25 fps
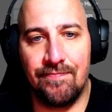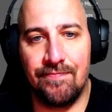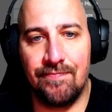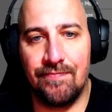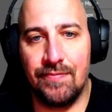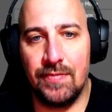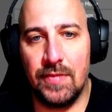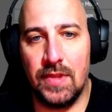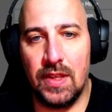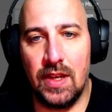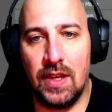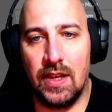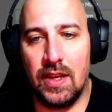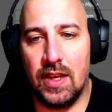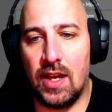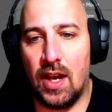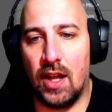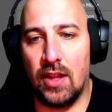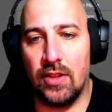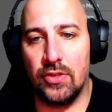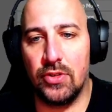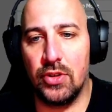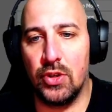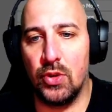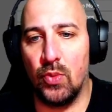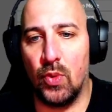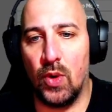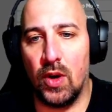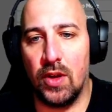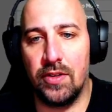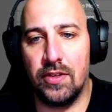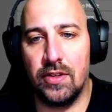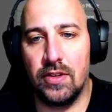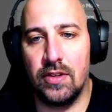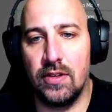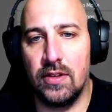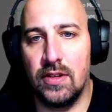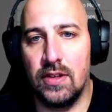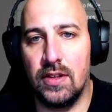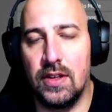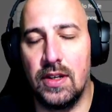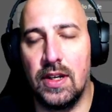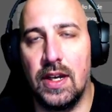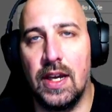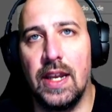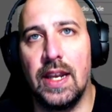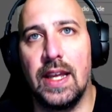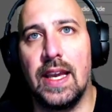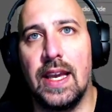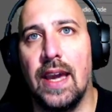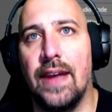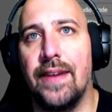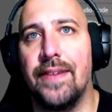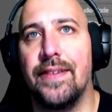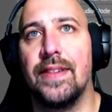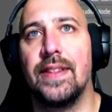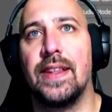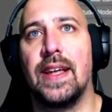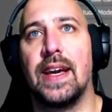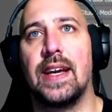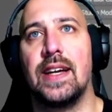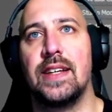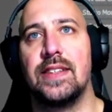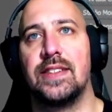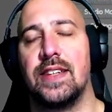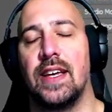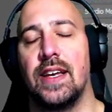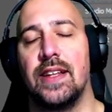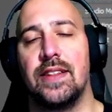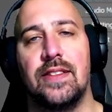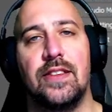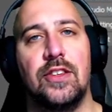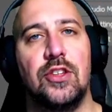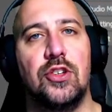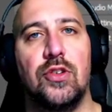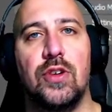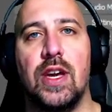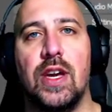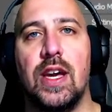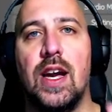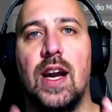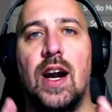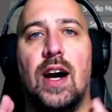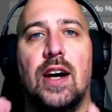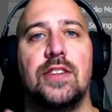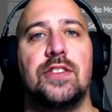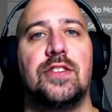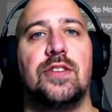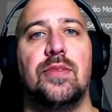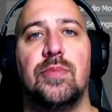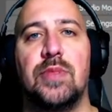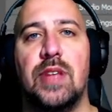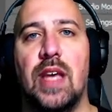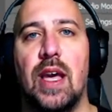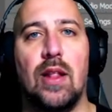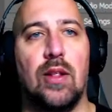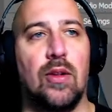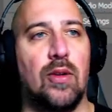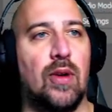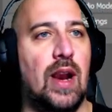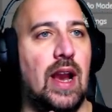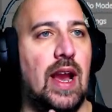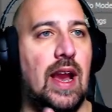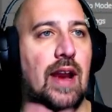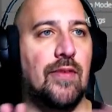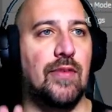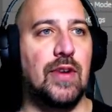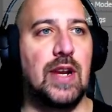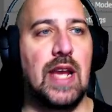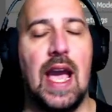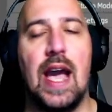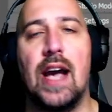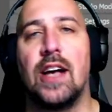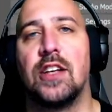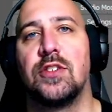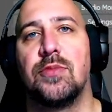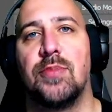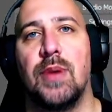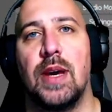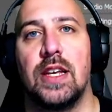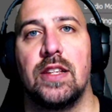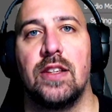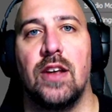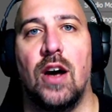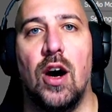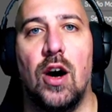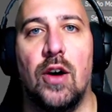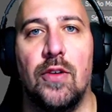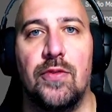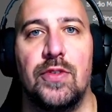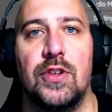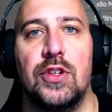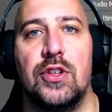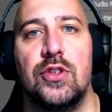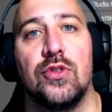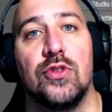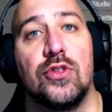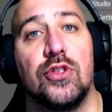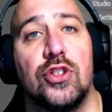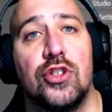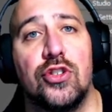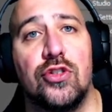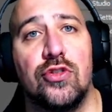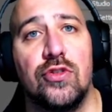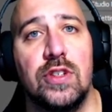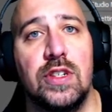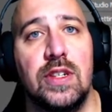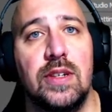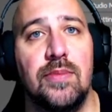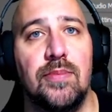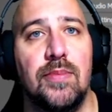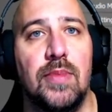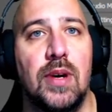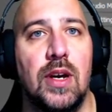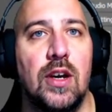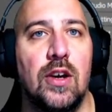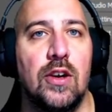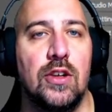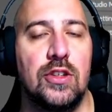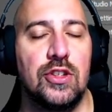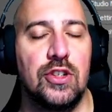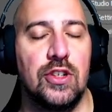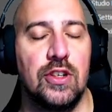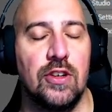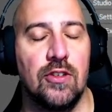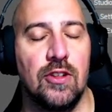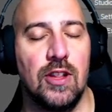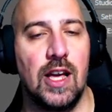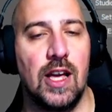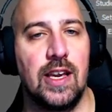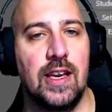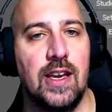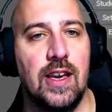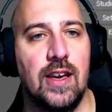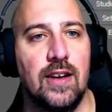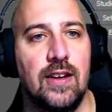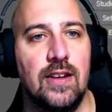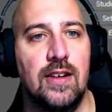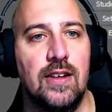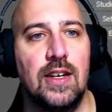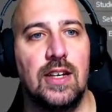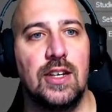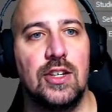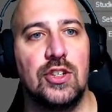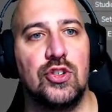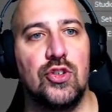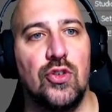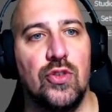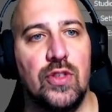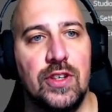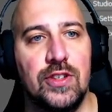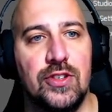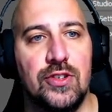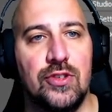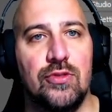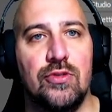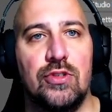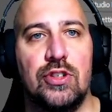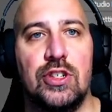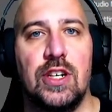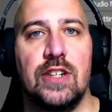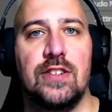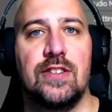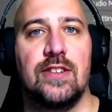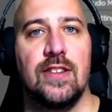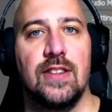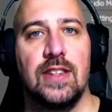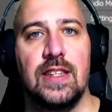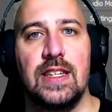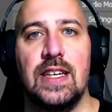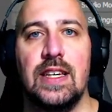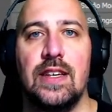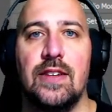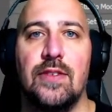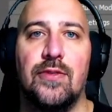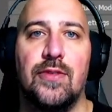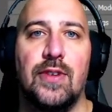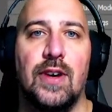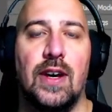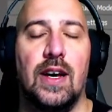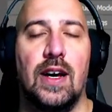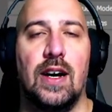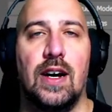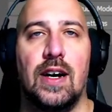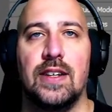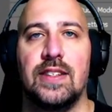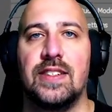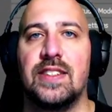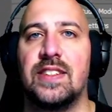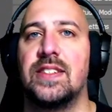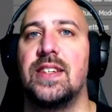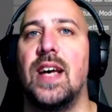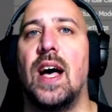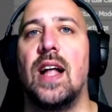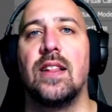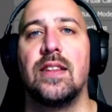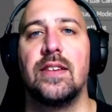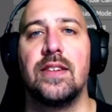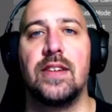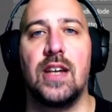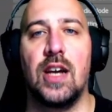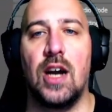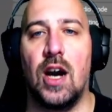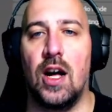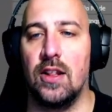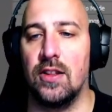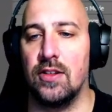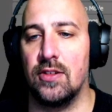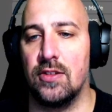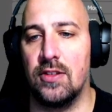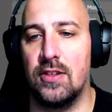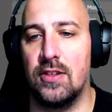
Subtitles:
any color you want. And again, like I said, you can custom tailor every aspect of your stream to your liking. So this will just leave a solid color